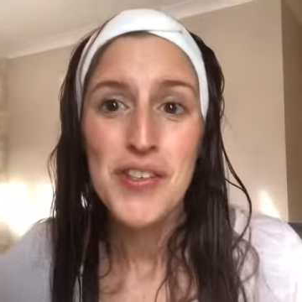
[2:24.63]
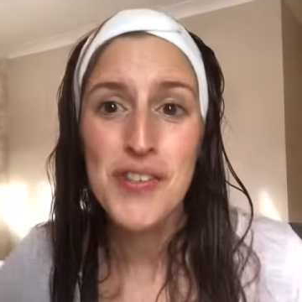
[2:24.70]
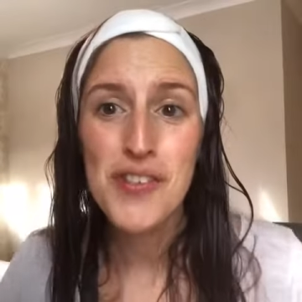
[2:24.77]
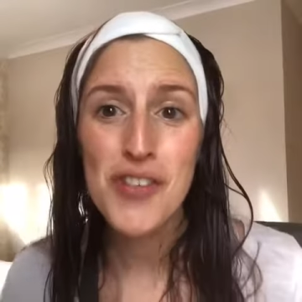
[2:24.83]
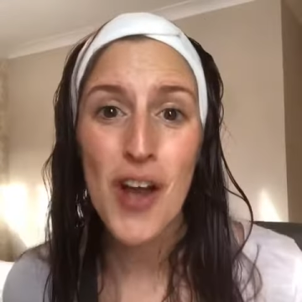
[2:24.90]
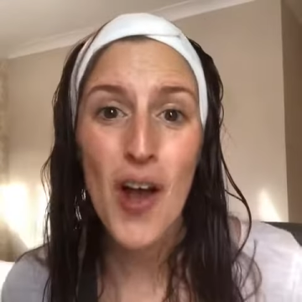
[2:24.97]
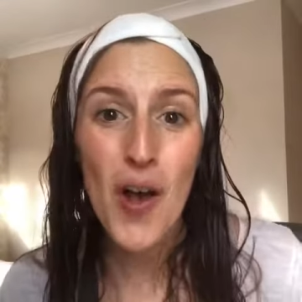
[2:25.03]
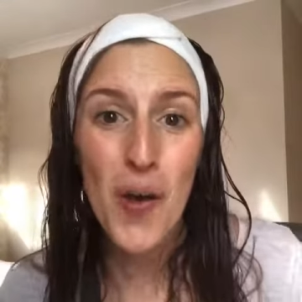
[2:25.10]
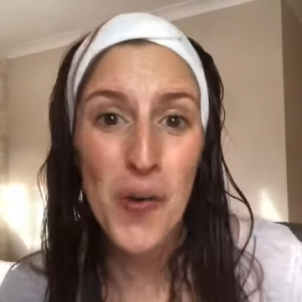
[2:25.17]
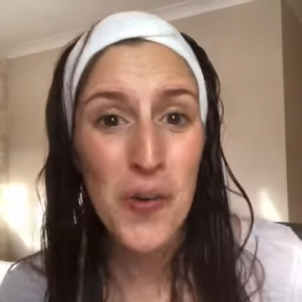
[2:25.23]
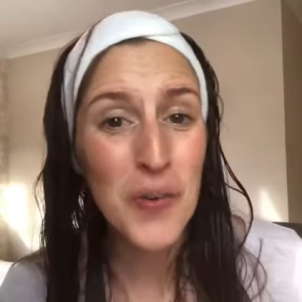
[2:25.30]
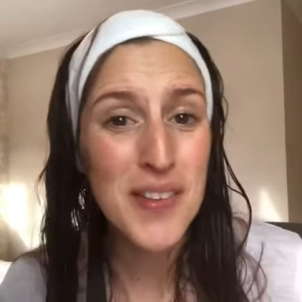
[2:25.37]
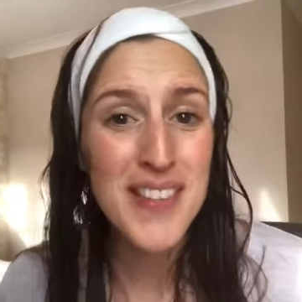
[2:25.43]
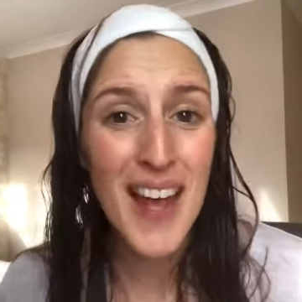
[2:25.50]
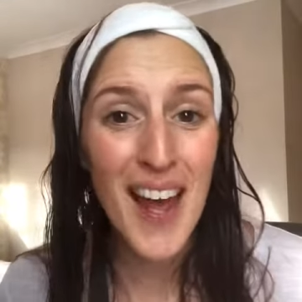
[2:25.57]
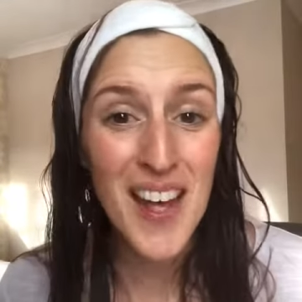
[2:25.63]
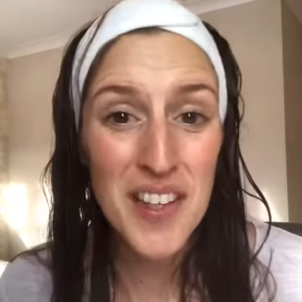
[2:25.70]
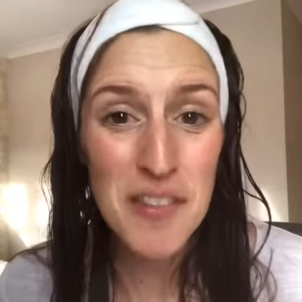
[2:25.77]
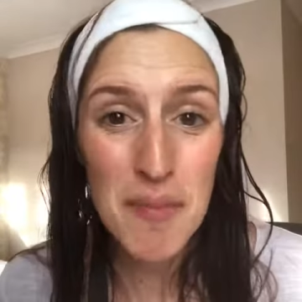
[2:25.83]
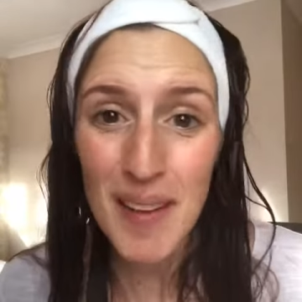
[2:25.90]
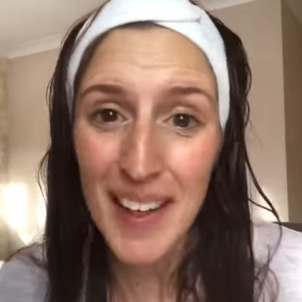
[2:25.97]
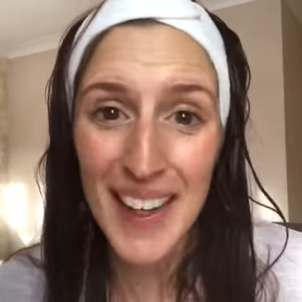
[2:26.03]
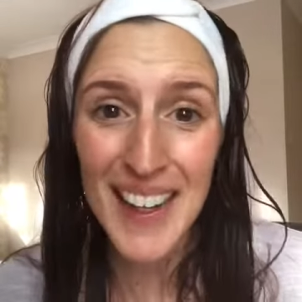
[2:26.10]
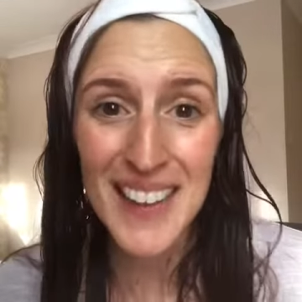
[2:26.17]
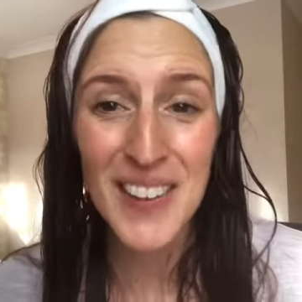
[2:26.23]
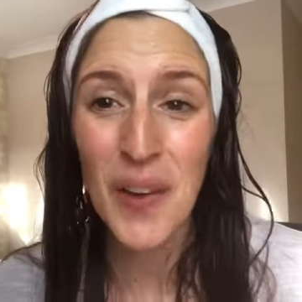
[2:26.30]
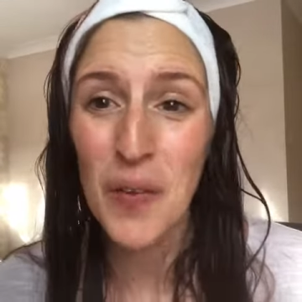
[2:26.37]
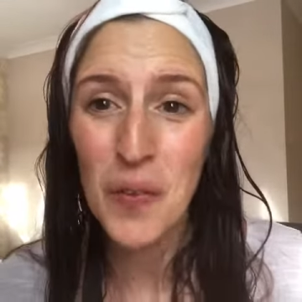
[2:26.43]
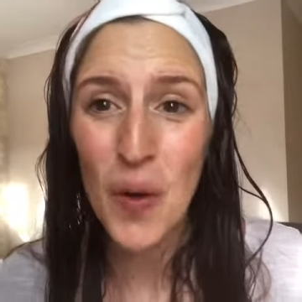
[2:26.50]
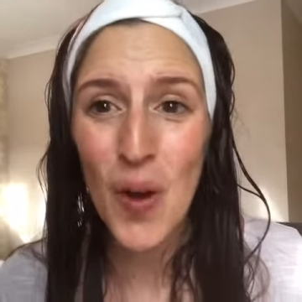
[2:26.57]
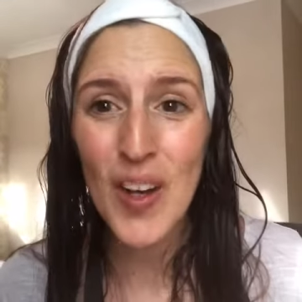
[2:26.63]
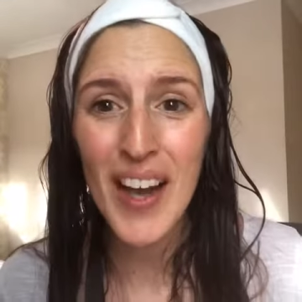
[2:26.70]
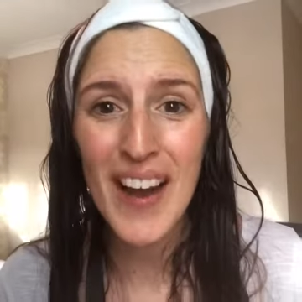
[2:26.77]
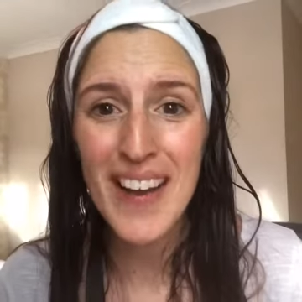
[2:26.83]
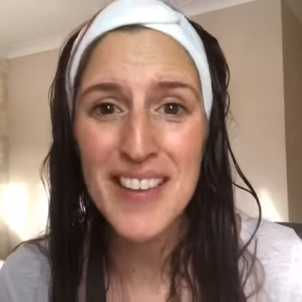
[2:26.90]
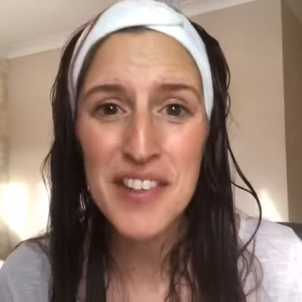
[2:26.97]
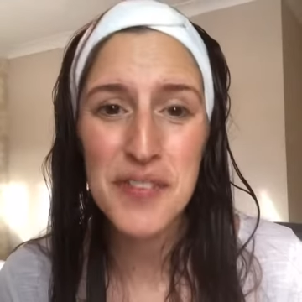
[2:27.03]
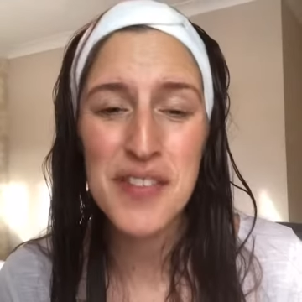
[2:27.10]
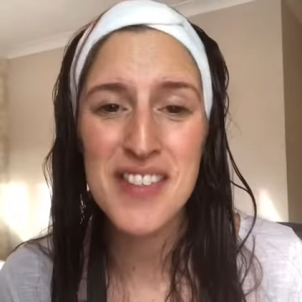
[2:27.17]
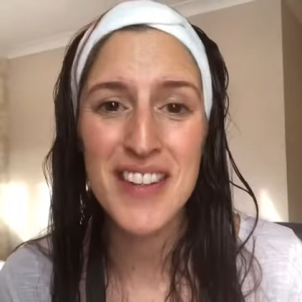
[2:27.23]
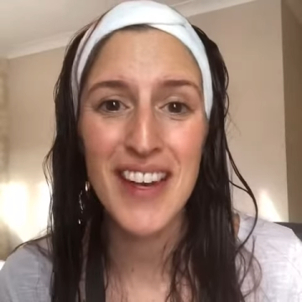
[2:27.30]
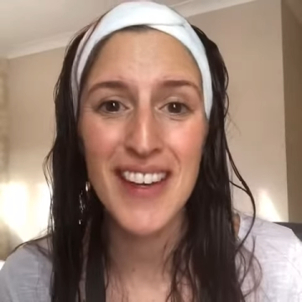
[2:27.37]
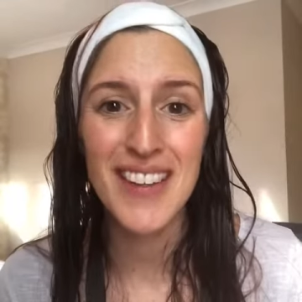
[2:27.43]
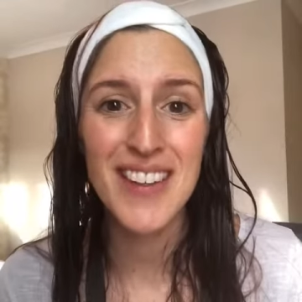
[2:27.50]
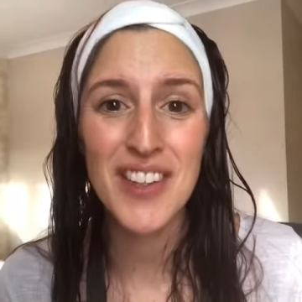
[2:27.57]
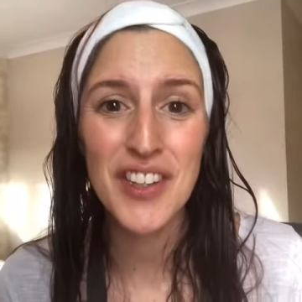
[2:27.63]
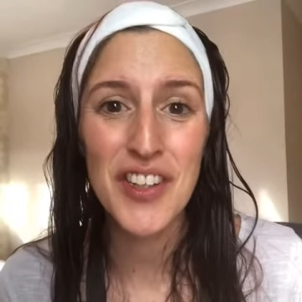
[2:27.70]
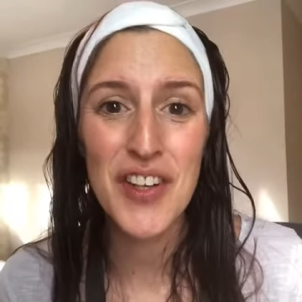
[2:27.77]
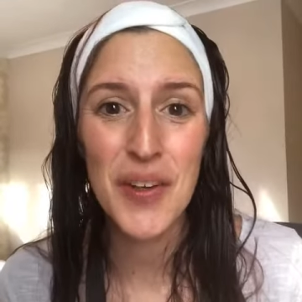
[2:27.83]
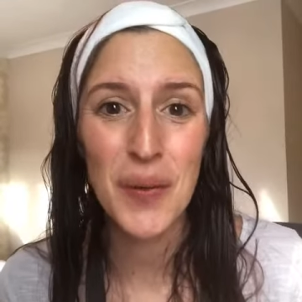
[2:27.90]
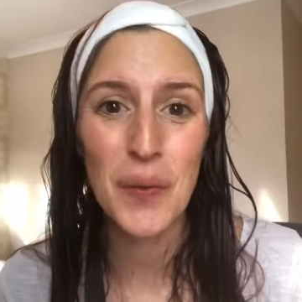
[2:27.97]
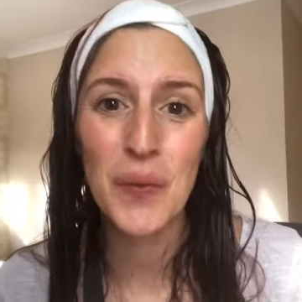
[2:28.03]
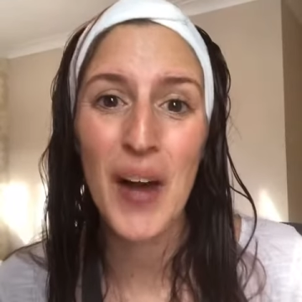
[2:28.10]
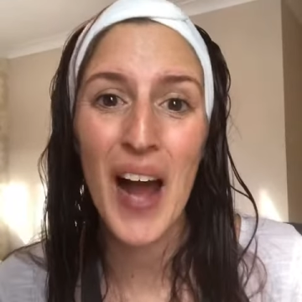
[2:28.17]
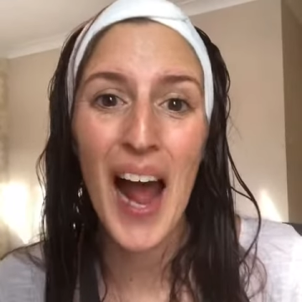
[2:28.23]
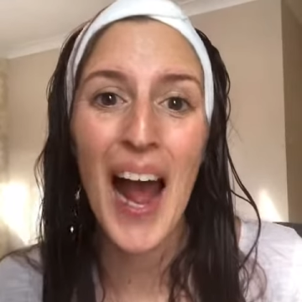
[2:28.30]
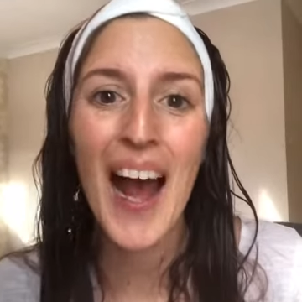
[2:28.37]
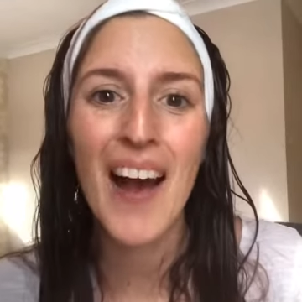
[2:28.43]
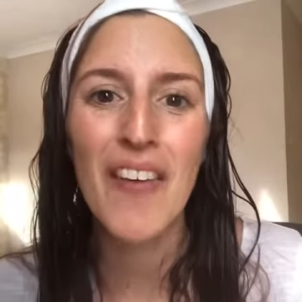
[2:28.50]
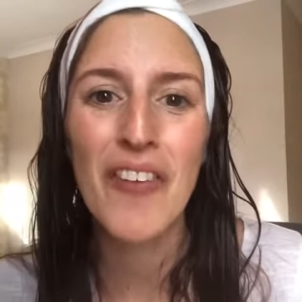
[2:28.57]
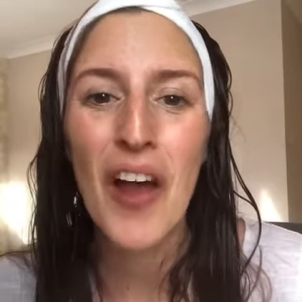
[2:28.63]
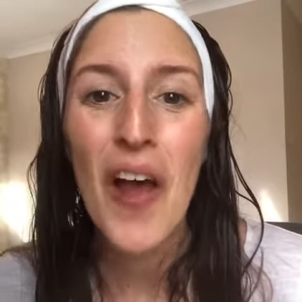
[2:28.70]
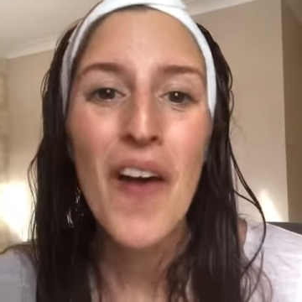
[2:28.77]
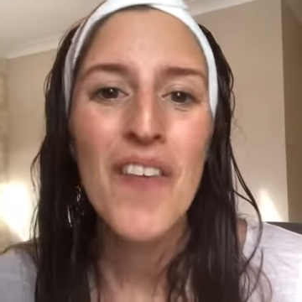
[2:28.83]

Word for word: So tell me, what kind of skin do you have?